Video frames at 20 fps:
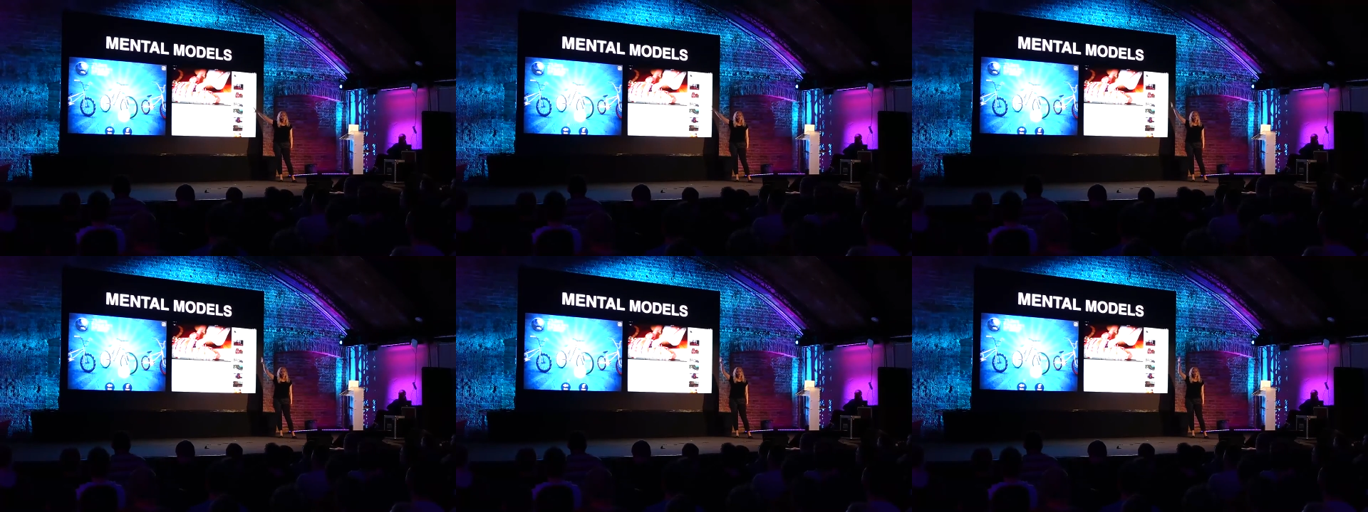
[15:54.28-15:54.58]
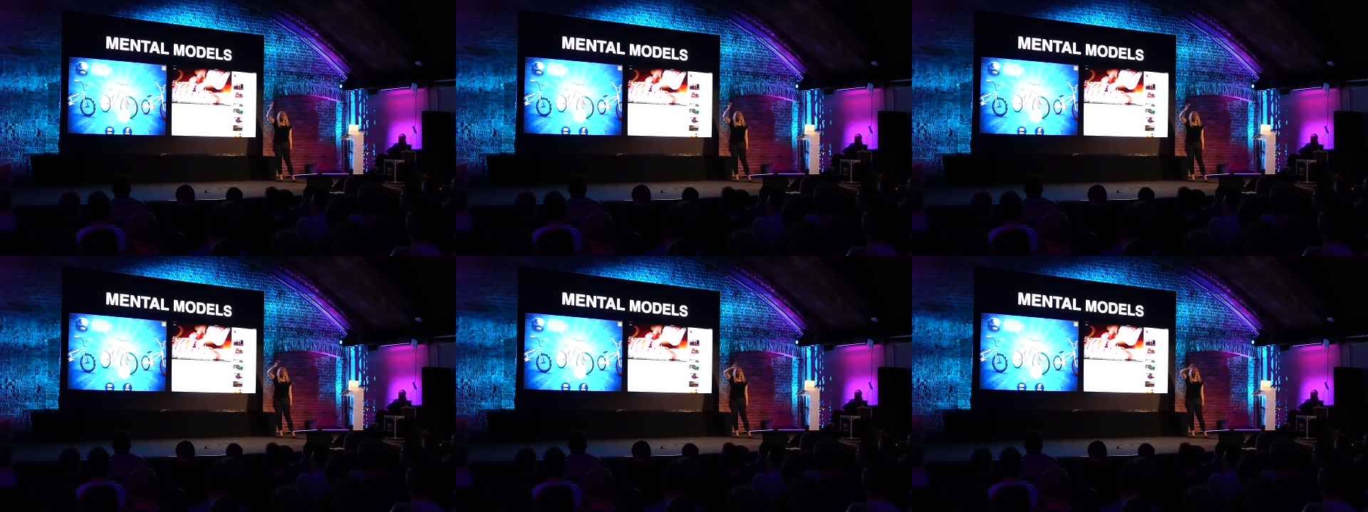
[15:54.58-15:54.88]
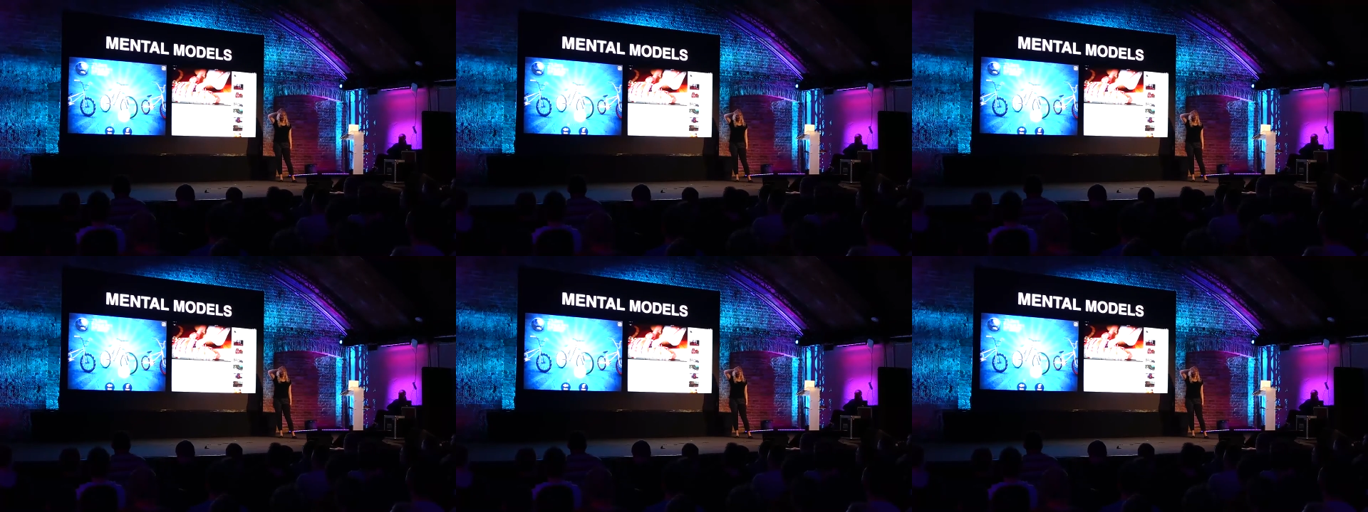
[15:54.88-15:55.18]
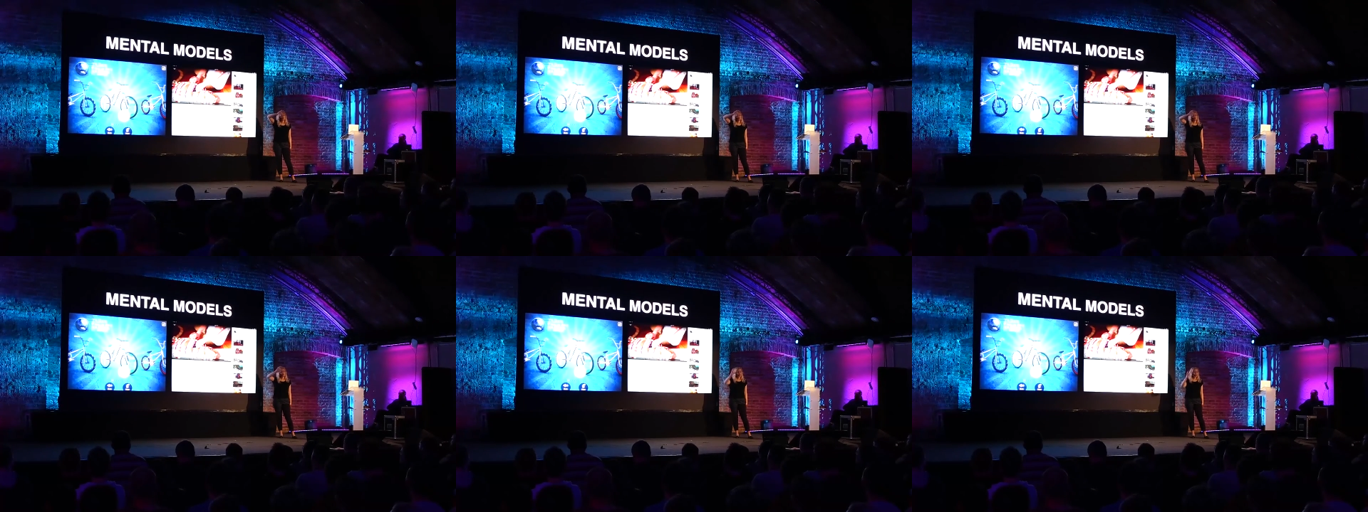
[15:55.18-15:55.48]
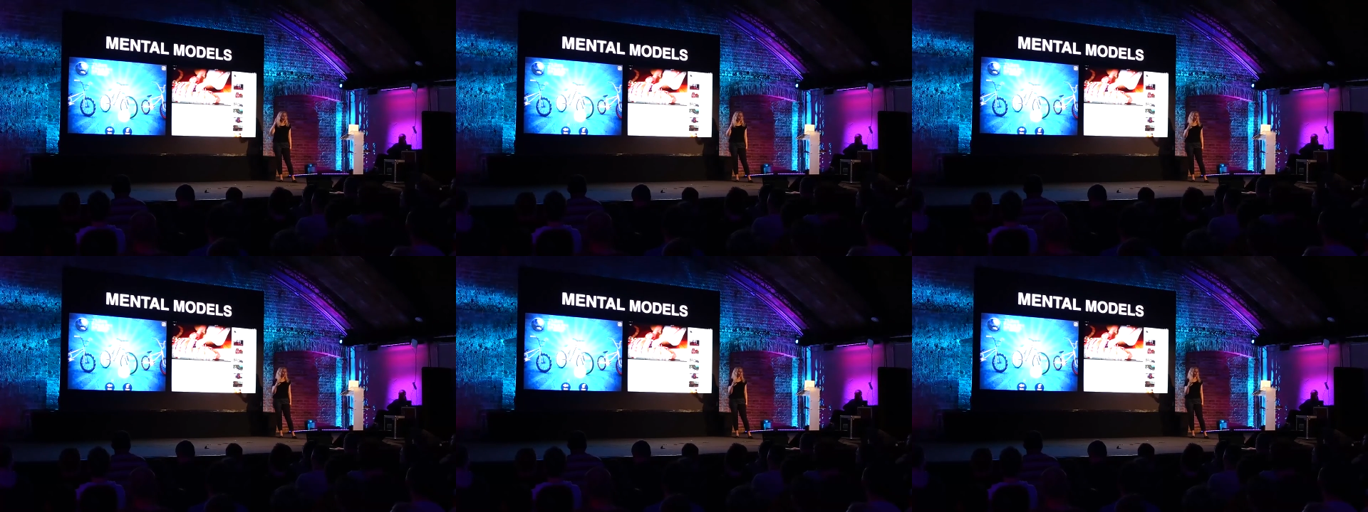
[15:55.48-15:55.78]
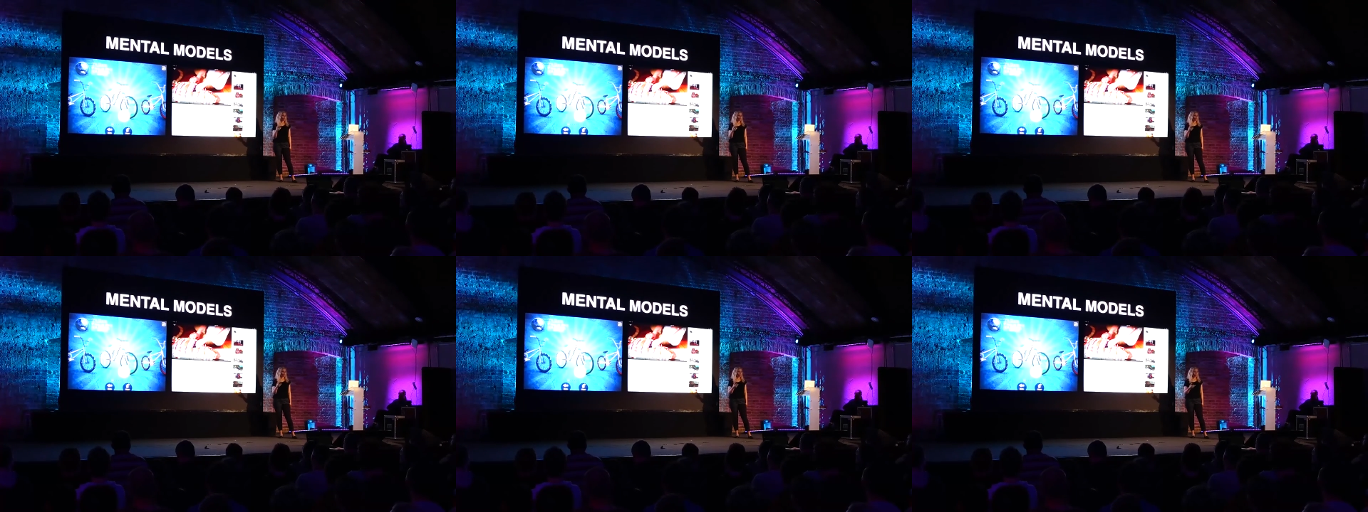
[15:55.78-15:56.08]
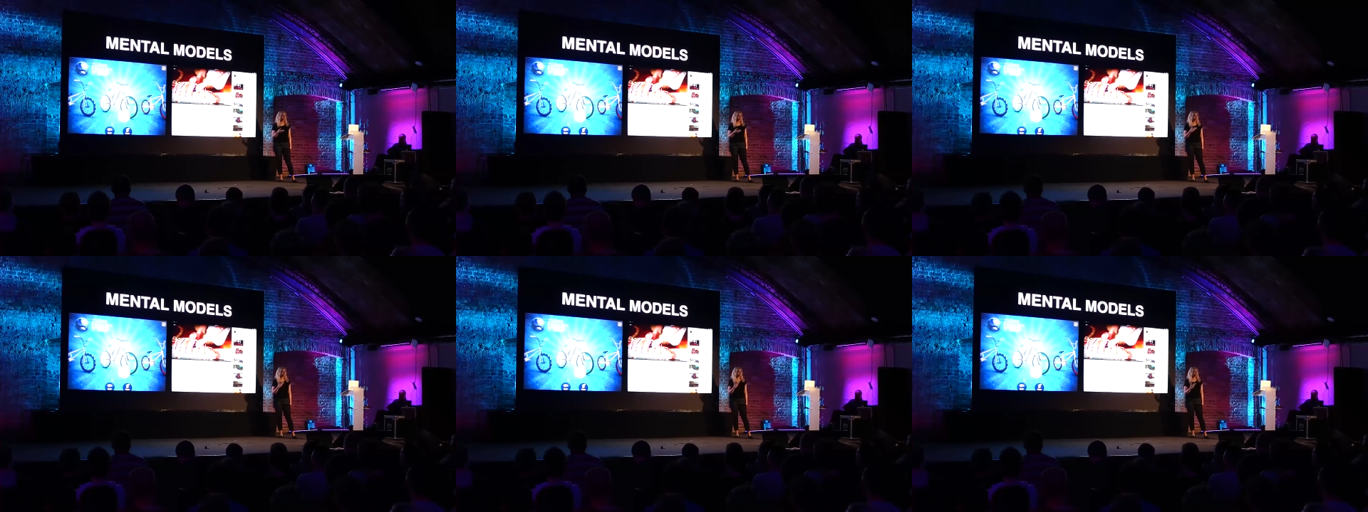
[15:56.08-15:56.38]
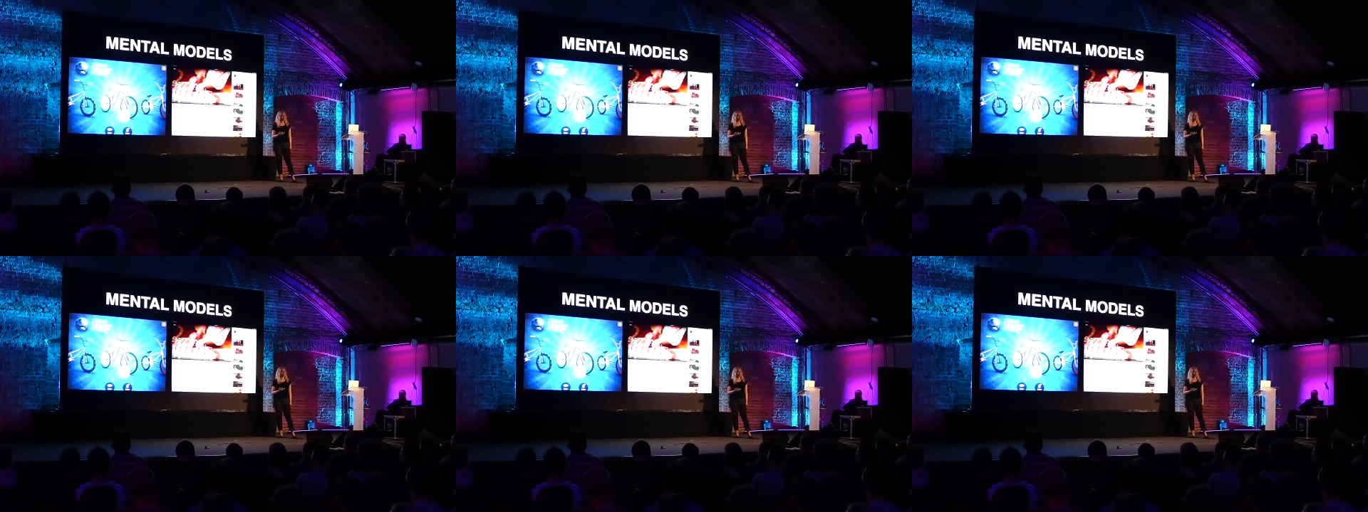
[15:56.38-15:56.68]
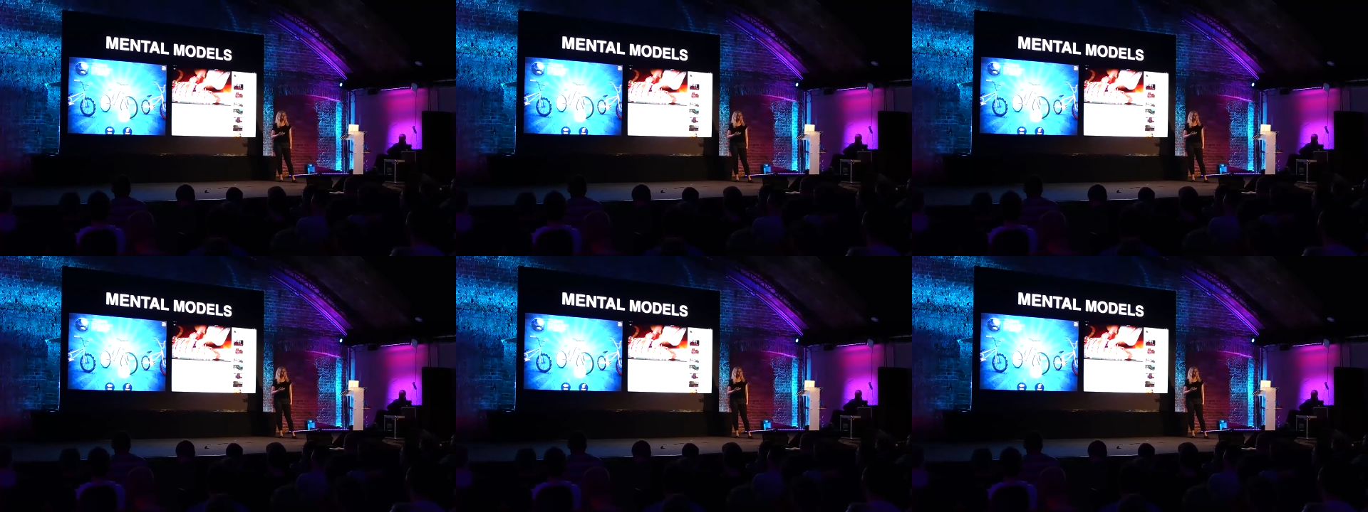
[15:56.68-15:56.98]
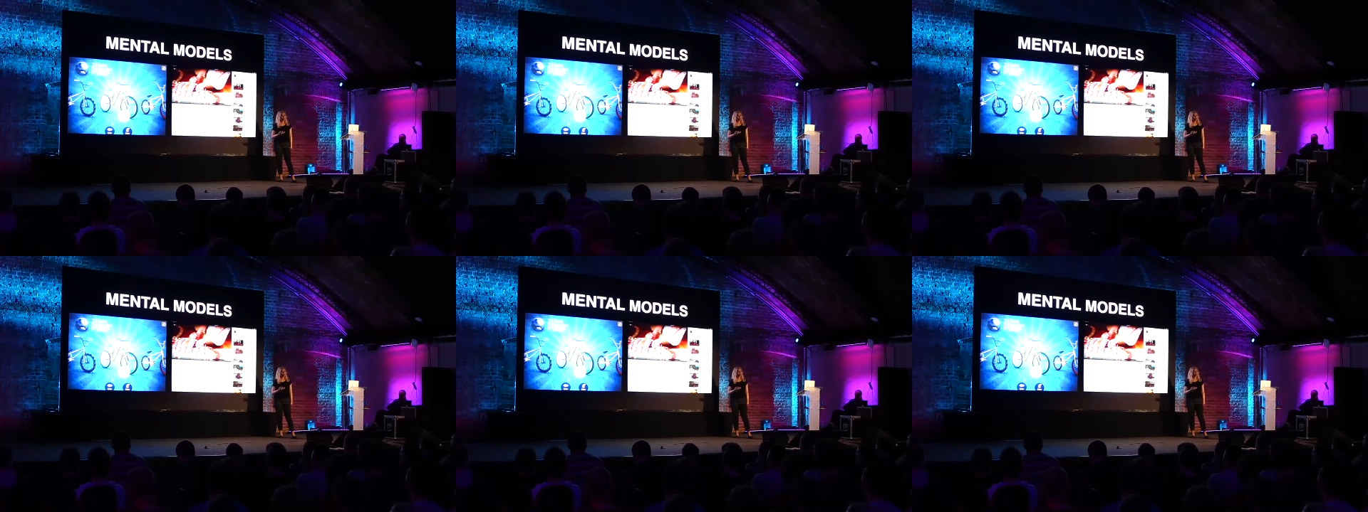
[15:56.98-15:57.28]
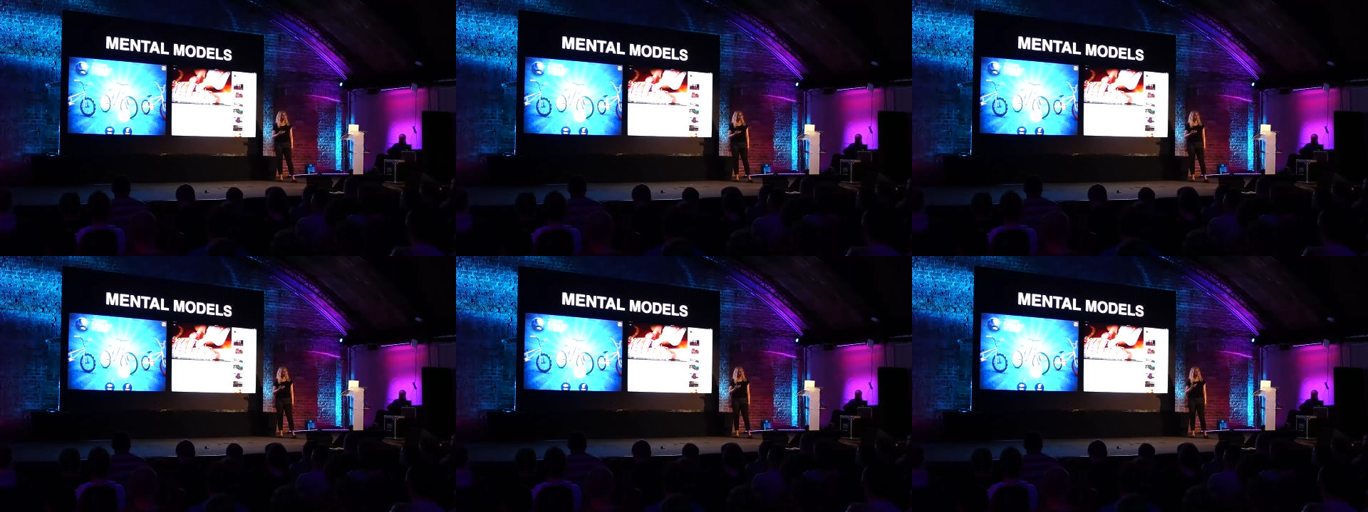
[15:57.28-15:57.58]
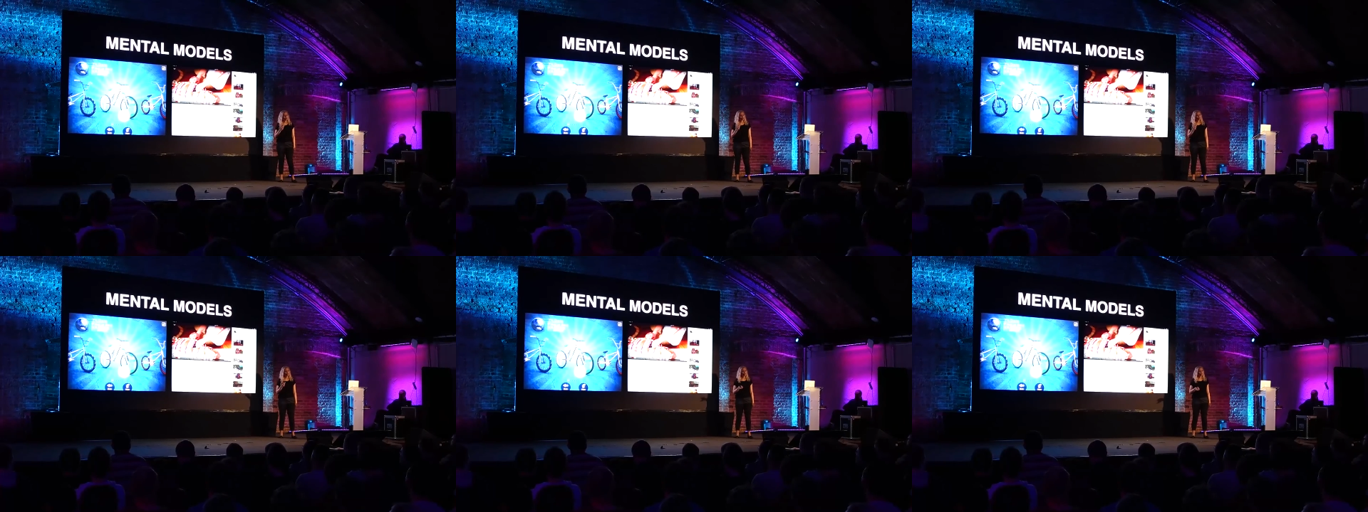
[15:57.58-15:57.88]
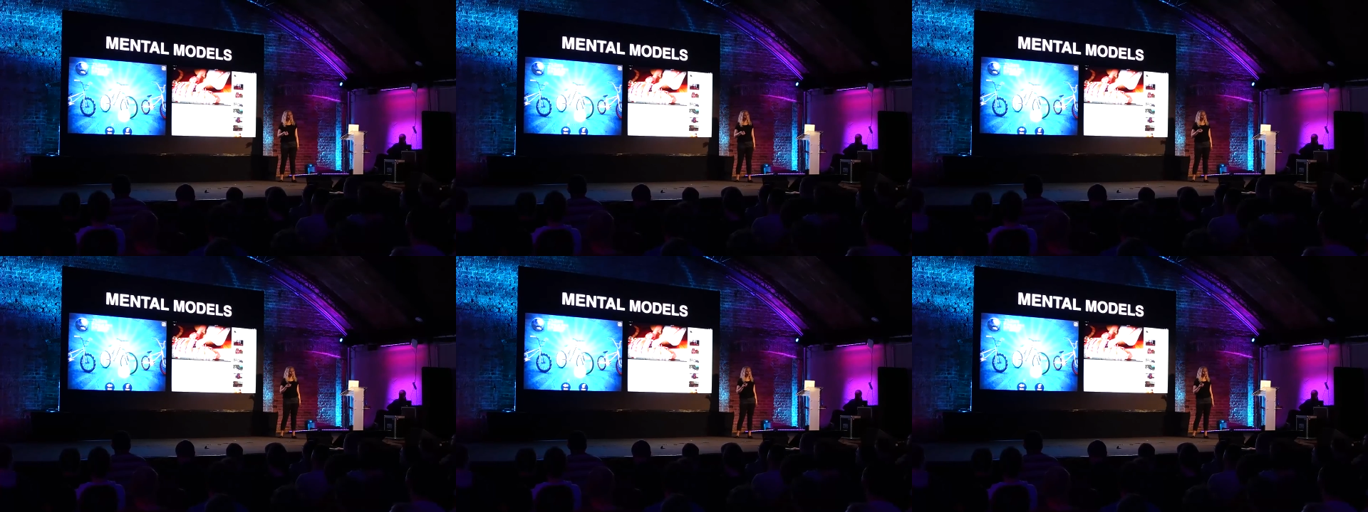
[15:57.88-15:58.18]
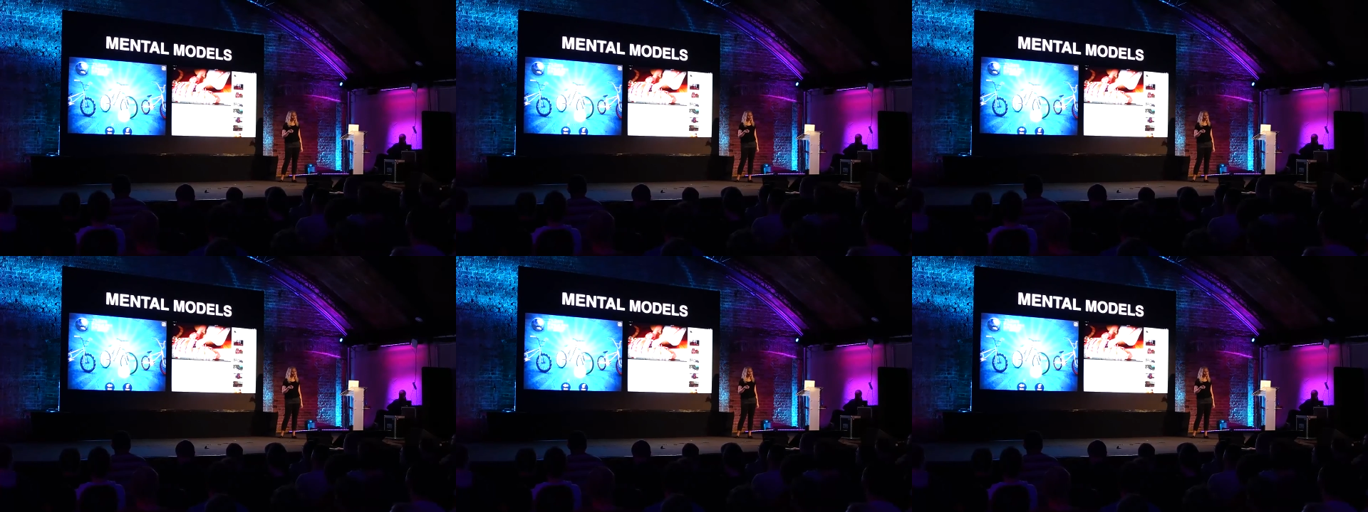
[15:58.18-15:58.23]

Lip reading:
Nobody's mouth can be seen.